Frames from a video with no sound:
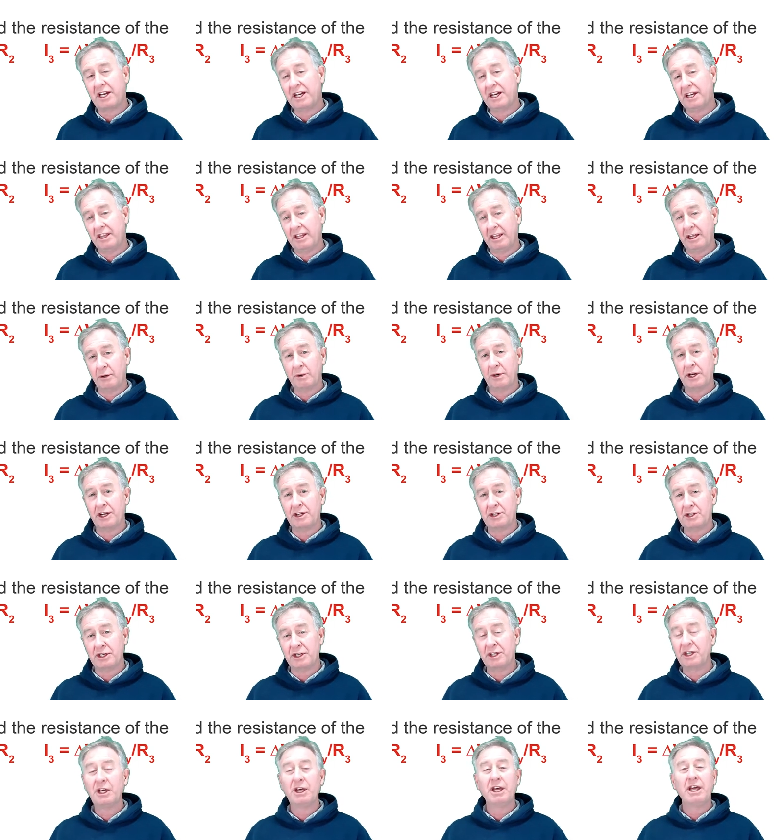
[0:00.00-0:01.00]
side of the
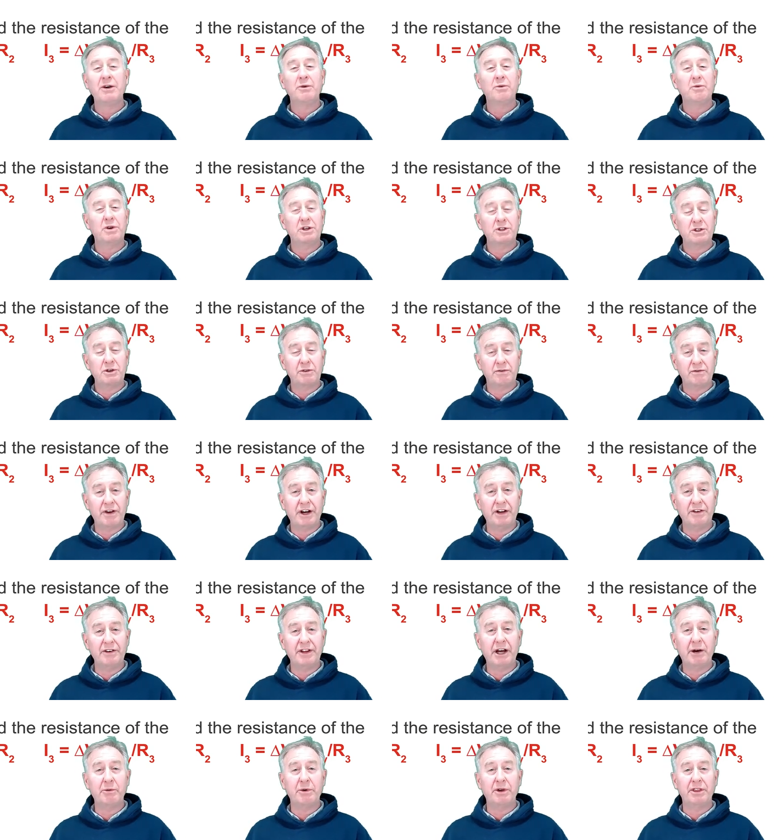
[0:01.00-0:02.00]
equation. Once you
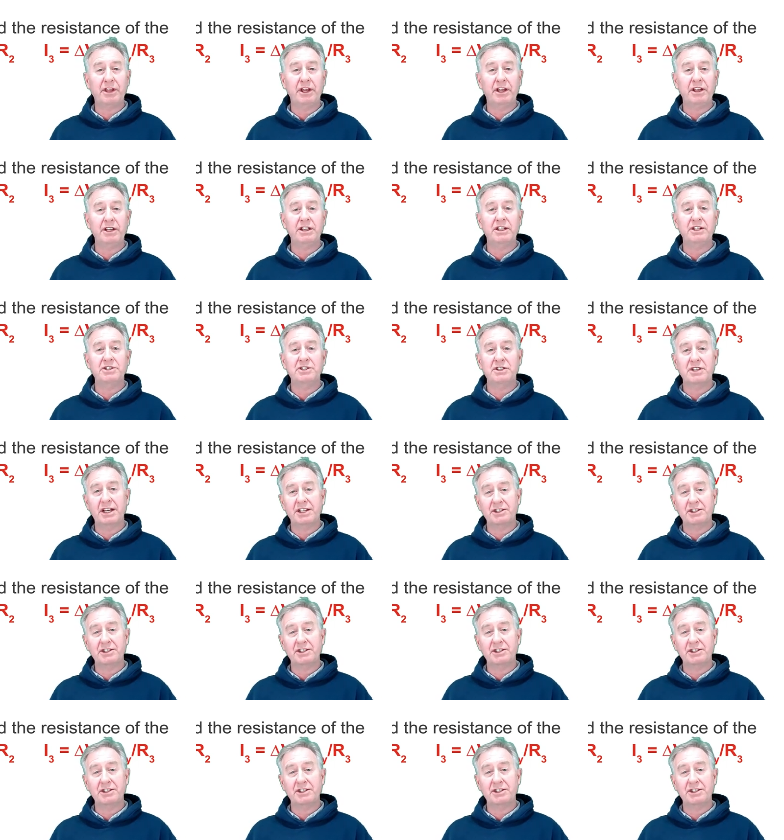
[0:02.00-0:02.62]
found out what that is,